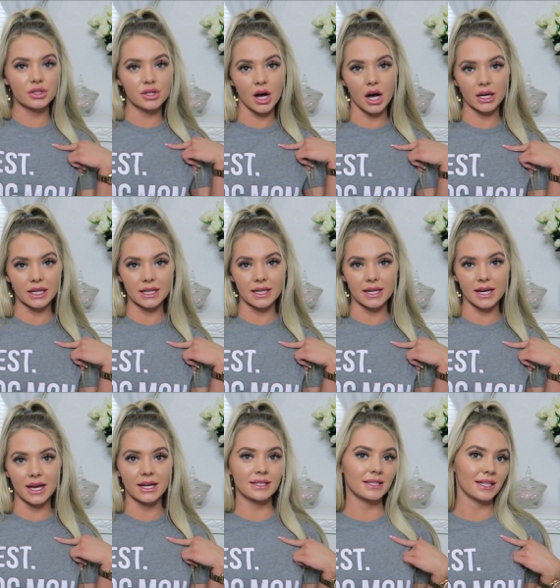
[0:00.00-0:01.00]

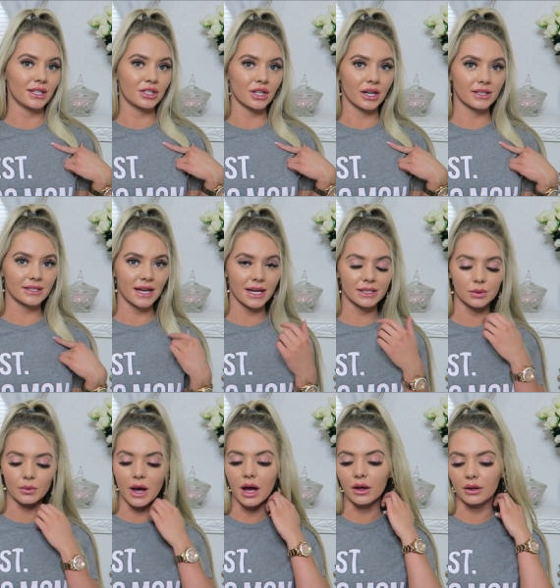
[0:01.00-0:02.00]
doggy t-shirts
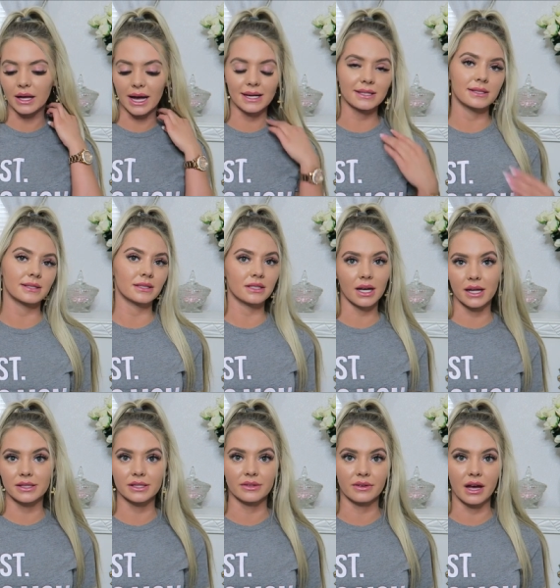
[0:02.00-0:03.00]
as well as
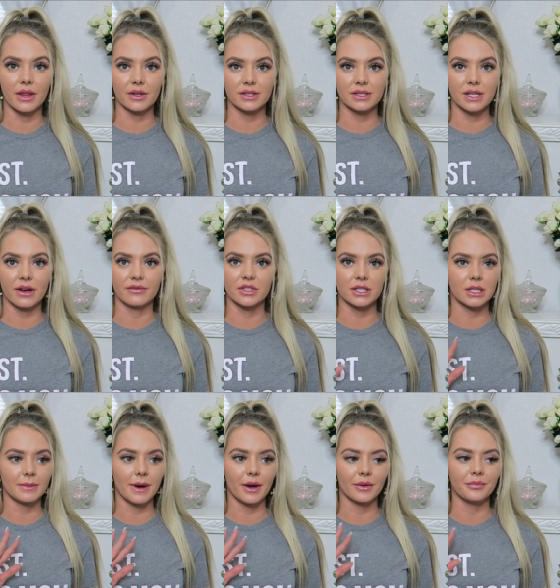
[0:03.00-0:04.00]
tons of other stuff
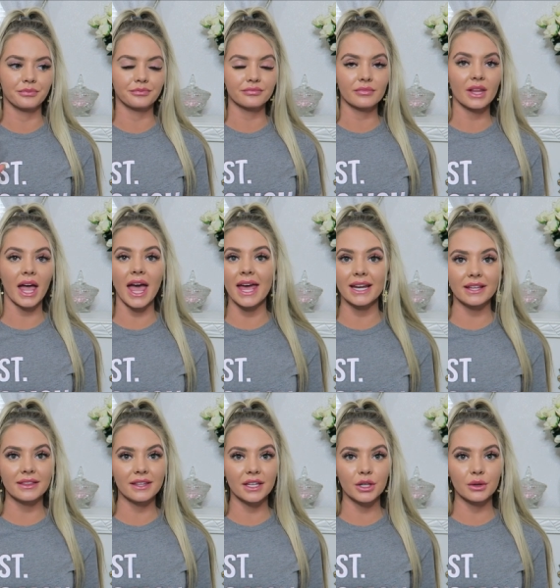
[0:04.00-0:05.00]
just about
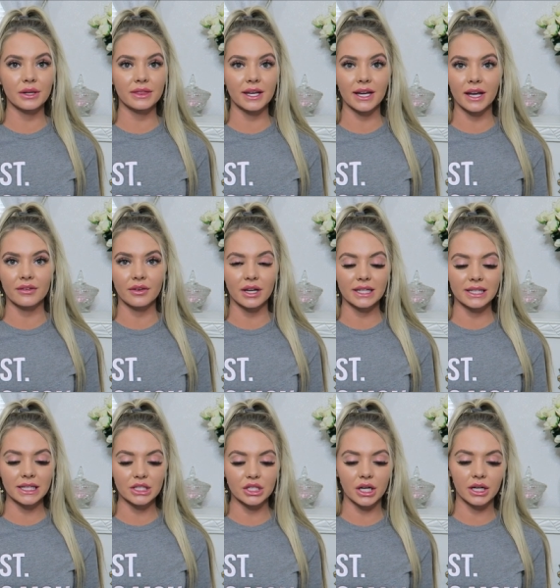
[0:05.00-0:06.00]
anything you could think of on a
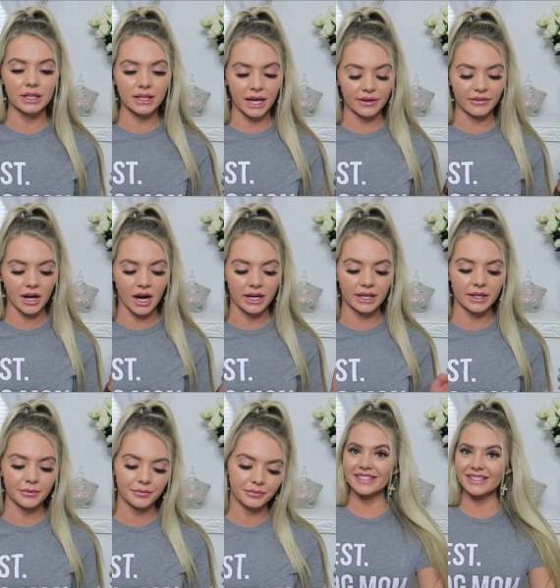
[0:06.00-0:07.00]
t-shirt, they've got
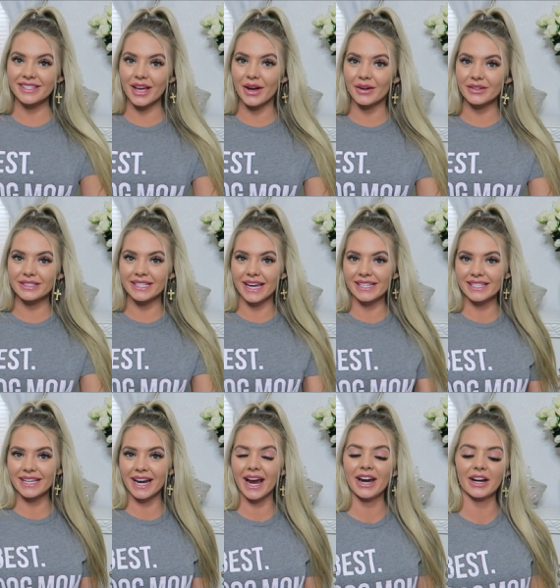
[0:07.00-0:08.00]
it. So
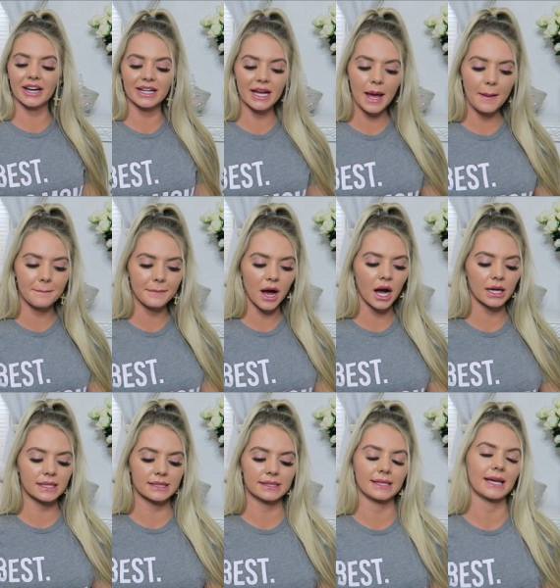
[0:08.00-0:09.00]
Daisy and I are gonna unbox
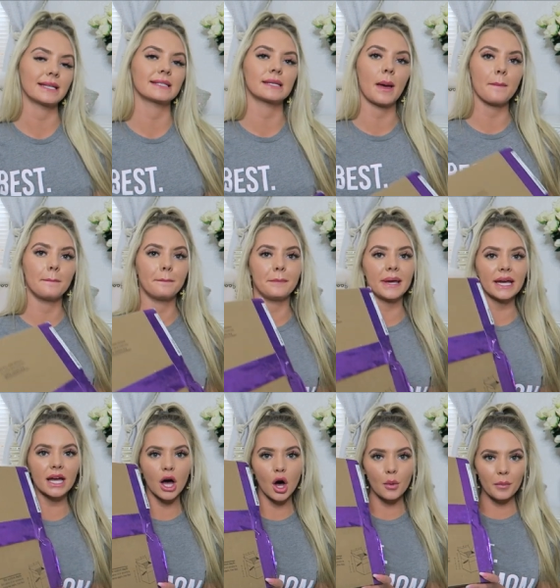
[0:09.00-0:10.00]
this
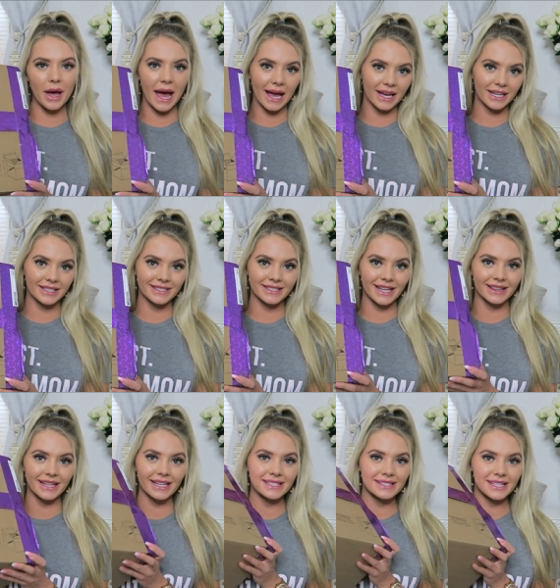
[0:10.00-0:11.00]
big old package
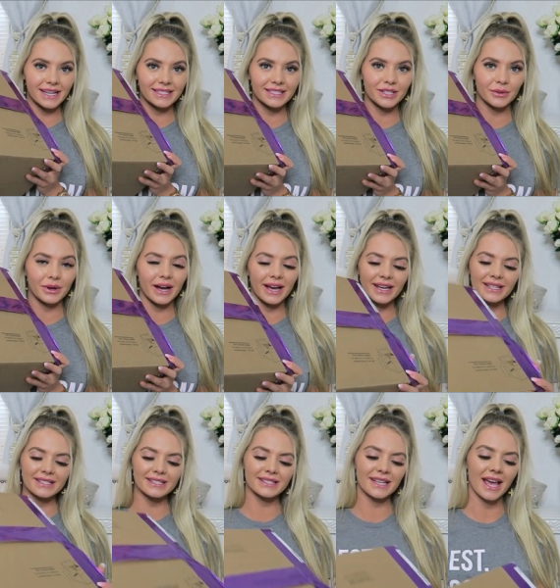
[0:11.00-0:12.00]
that they sent to
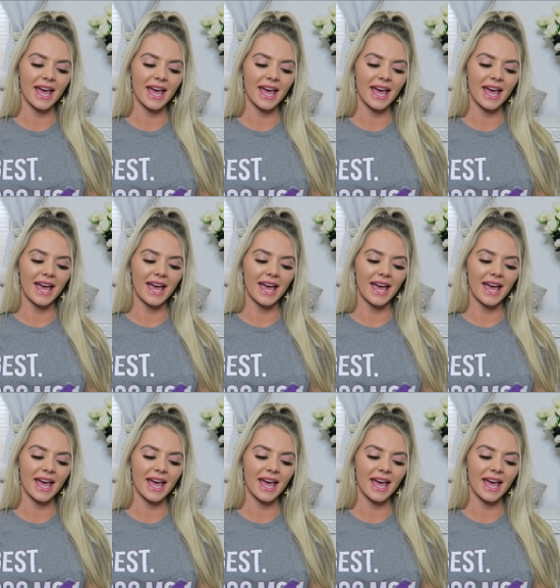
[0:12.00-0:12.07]
us.